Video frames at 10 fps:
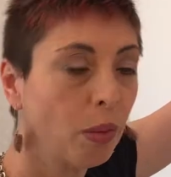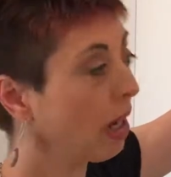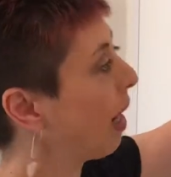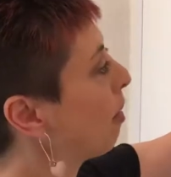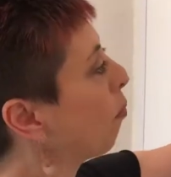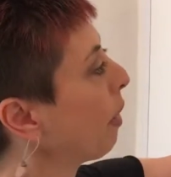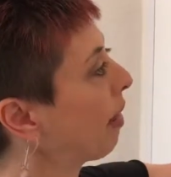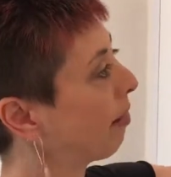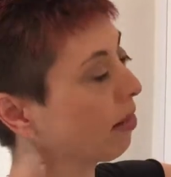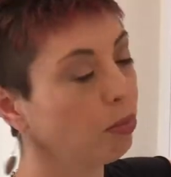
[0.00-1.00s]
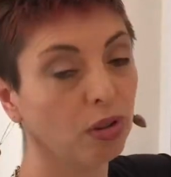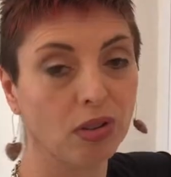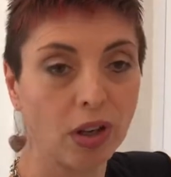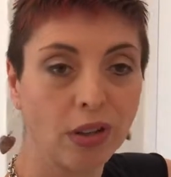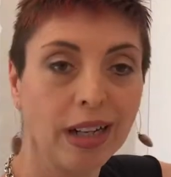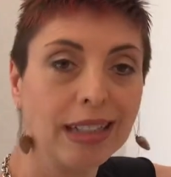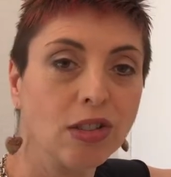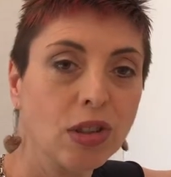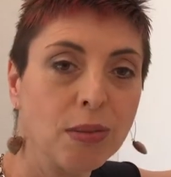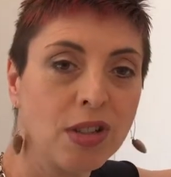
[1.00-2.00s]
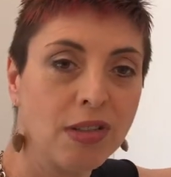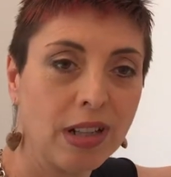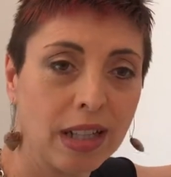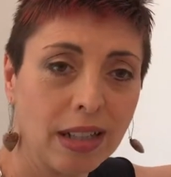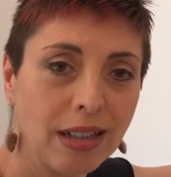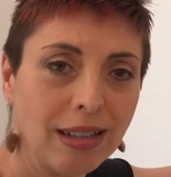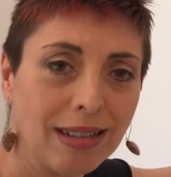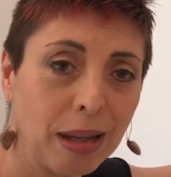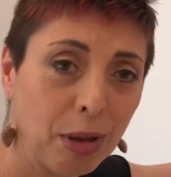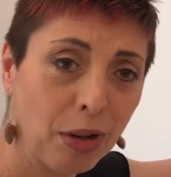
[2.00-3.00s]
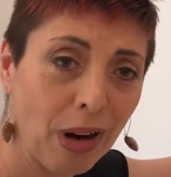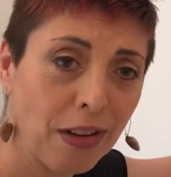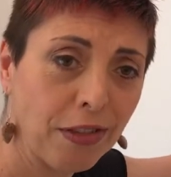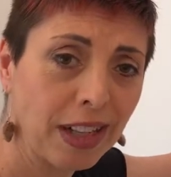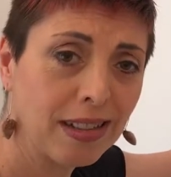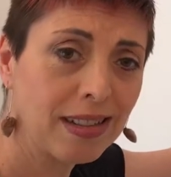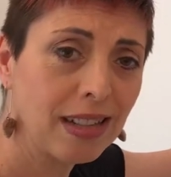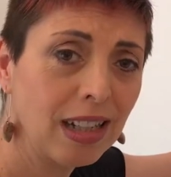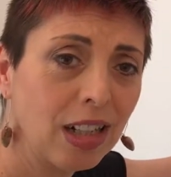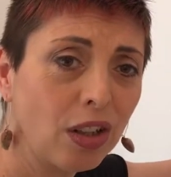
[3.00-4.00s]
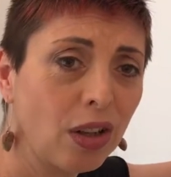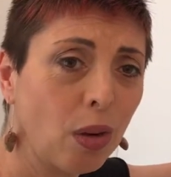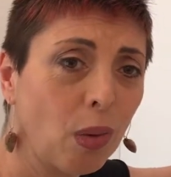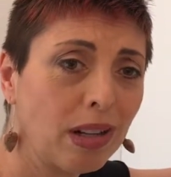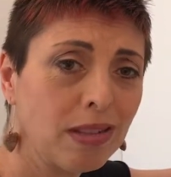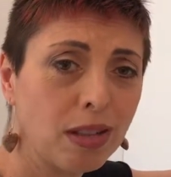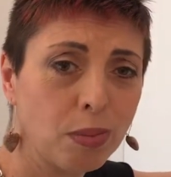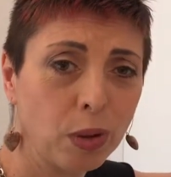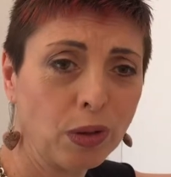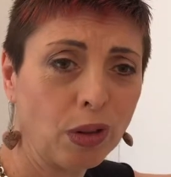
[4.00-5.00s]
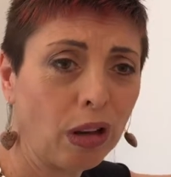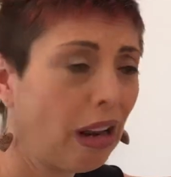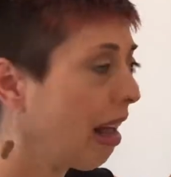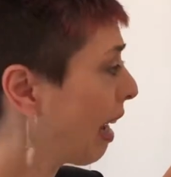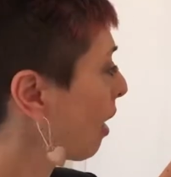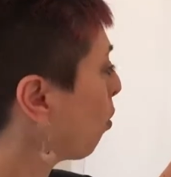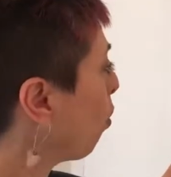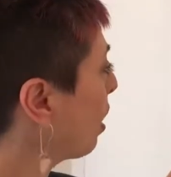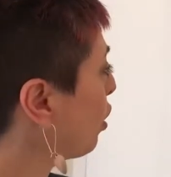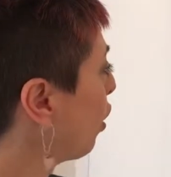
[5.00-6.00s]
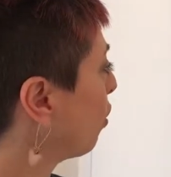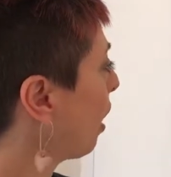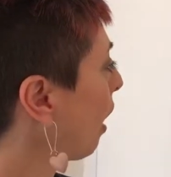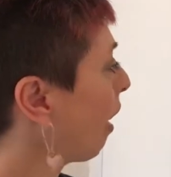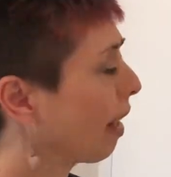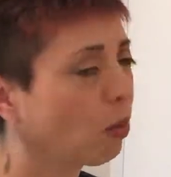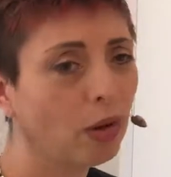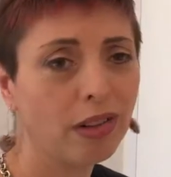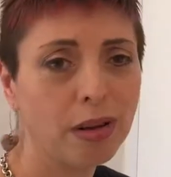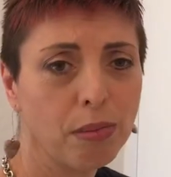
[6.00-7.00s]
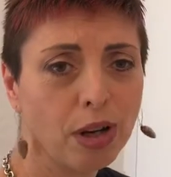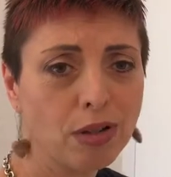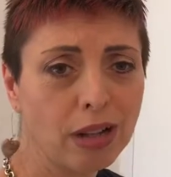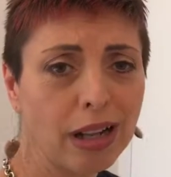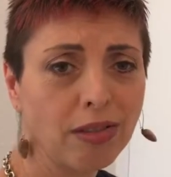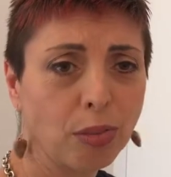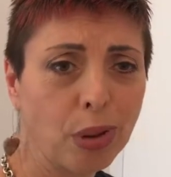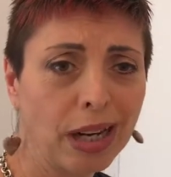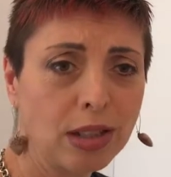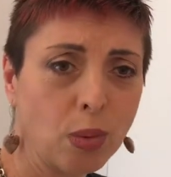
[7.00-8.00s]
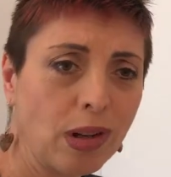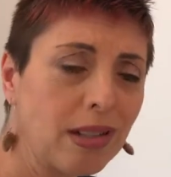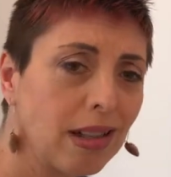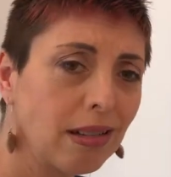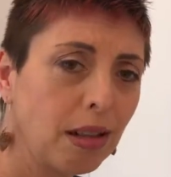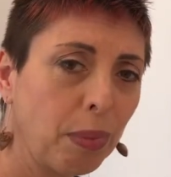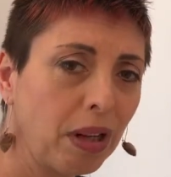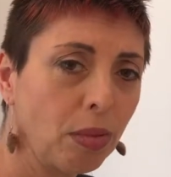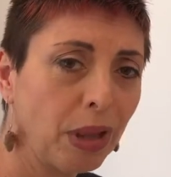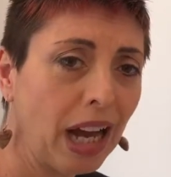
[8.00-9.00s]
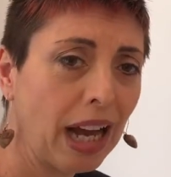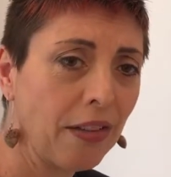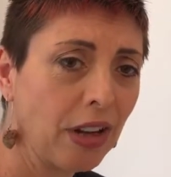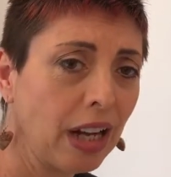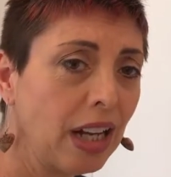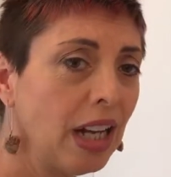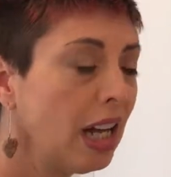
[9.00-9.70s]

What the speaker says: We unpack this persona in terms of the demographics. You know, what does this person like? What don't they like? What are their most loved brands? What is their typical behavior?